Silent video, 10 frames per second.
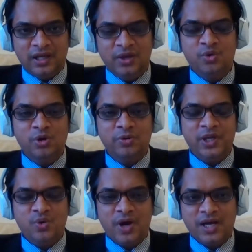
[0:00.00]
you, will,
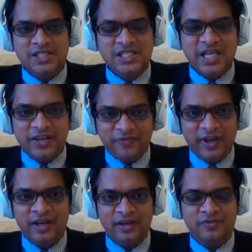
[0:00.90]
you are safe
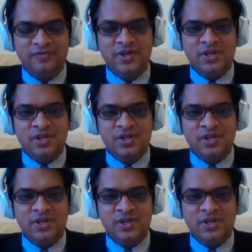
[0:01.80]
enough